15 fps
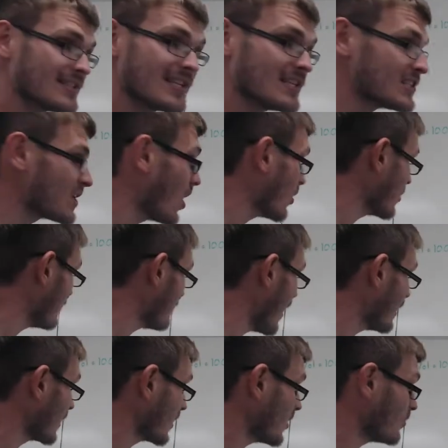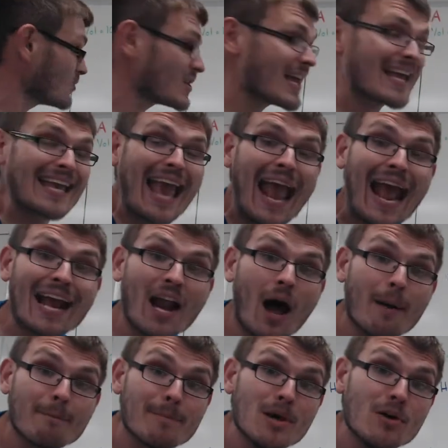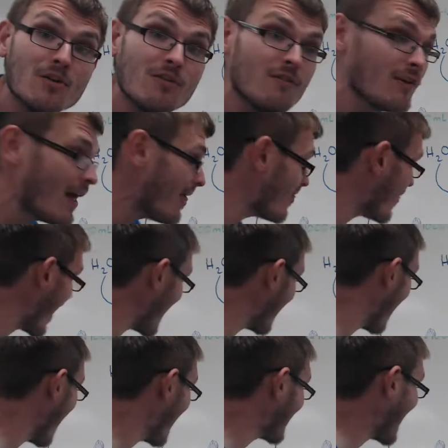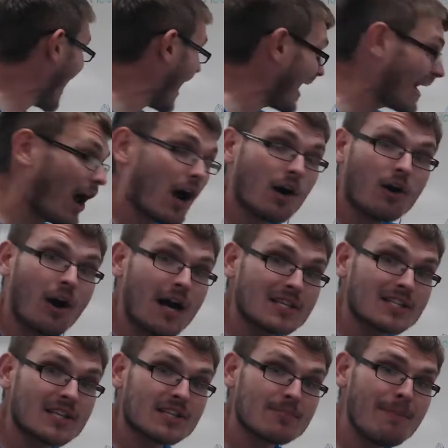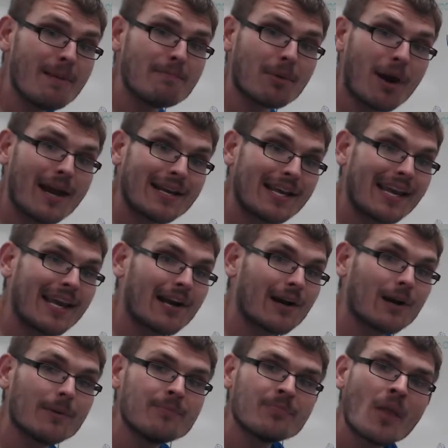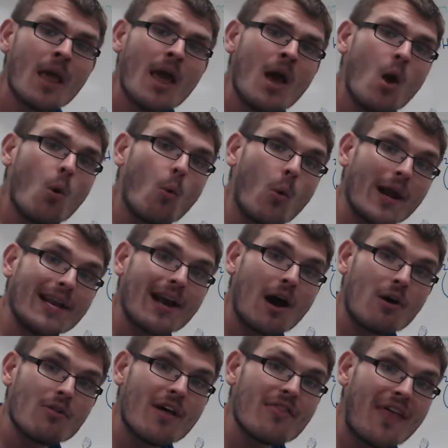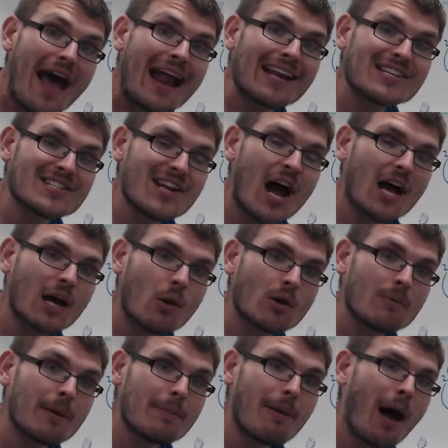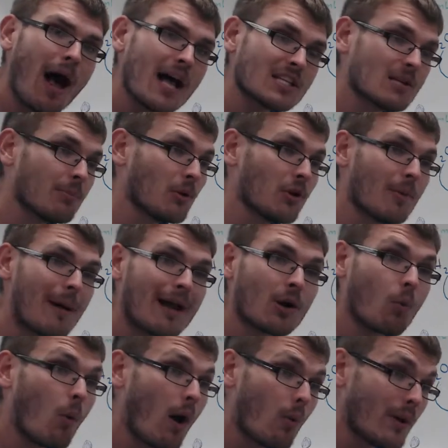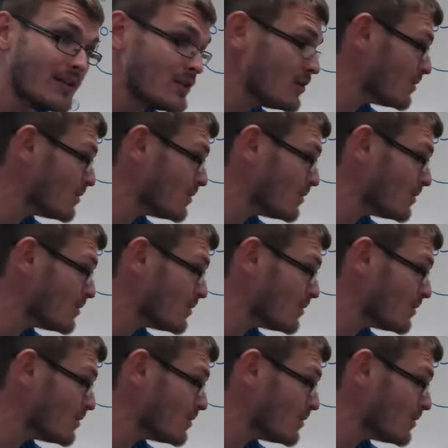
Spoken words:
these solute molecules cannot move, they cannot cross this membrane here, we know that that is not going to be possible. No matter what we do